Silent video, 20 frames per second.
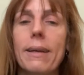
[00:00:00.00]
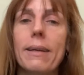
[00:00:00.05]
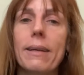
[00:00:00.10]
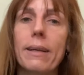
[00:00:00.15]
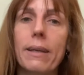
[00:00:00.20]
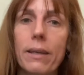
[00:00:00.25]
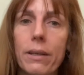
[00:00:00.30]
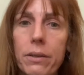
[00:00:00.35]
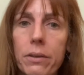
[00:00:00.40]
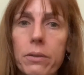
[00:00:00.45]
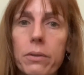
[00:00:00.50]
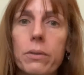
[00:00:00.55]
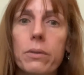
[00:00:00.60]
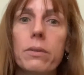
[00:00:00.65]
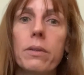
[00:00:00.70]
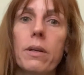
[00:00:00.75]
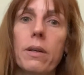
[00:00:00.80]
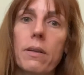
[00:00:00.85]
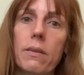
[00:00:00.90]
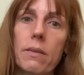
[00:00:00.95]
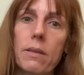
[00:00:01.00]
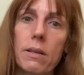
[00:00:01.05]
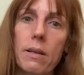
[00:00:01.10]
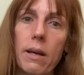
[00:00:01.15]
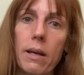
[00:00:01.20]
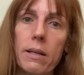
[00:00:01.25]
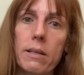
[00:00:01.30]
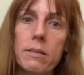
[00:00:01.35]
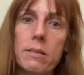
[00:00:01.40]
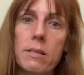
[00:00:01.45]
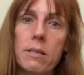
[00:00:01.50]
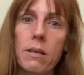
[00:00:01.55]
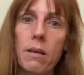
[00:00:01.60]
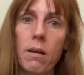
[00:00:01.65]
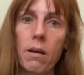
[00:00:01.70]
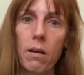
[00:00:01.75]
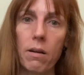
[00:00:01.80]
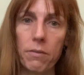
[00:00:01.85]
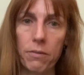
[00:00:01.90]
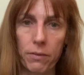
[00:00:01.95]
killed the Knights
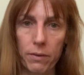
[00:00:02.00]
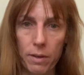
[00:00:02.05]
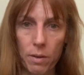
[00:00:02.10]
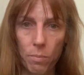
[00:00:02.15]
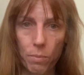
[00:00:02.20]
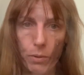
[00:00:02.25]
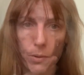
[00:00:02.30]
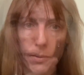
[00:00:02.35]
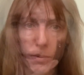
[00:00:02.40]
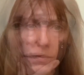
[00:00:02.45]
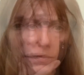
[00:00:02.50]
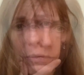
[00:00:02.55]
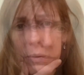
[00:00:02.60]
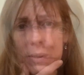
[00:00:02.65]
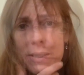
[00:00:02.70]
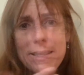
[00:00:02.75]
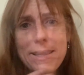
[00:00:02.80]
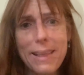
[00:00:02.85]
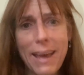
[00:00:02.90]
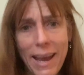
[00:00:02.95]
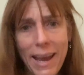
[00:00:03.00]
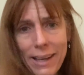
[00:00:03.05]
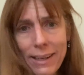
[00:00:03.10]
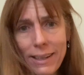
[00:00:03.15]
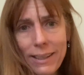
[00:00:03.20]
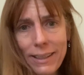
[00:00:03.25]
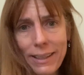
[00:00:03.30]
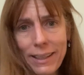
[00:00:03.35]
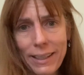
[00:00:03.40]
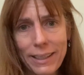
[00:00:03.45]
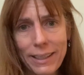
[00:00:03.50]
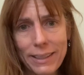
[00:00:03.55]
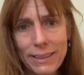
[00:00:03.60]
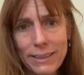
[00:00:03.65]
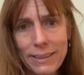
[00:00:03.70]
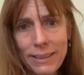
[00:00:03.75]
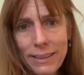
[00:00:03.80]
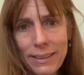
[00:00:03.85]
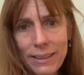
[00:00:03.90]
of Labor. Why was that again?